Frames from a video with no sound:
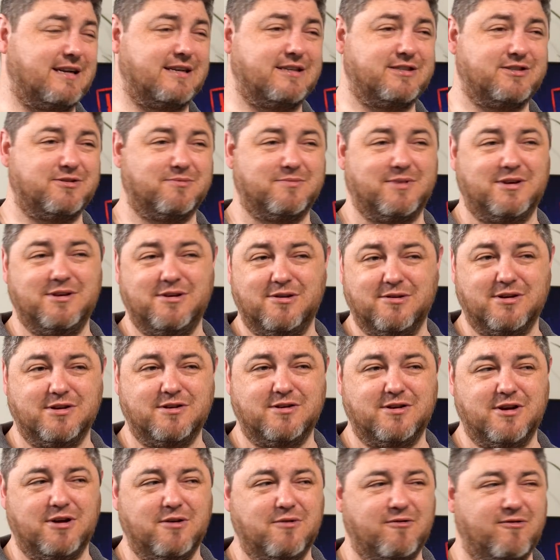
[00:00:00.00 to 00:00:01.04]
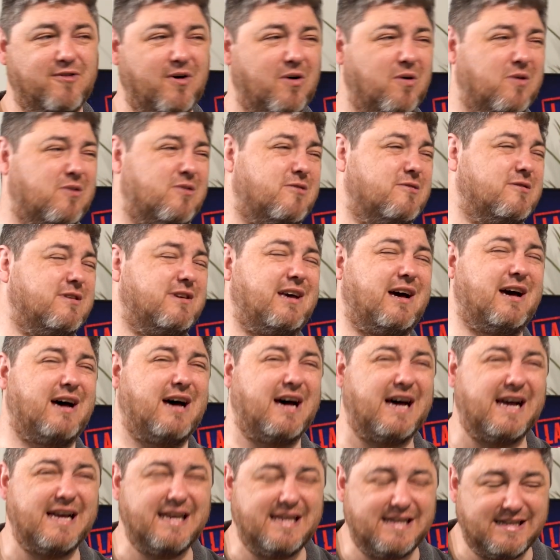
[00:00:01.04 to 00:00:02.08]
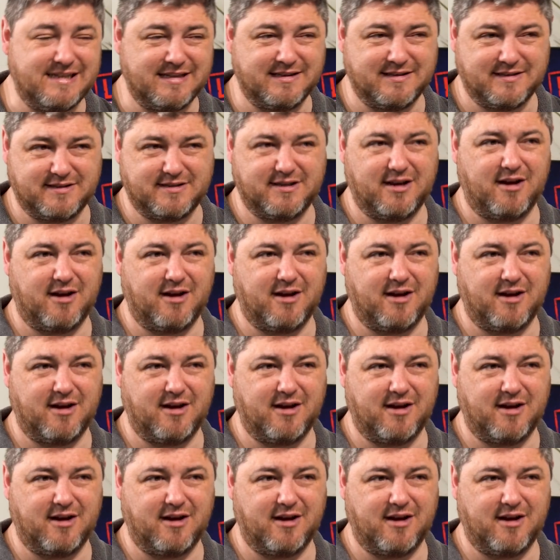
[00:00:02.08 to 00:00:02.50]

is something you can do for all kinds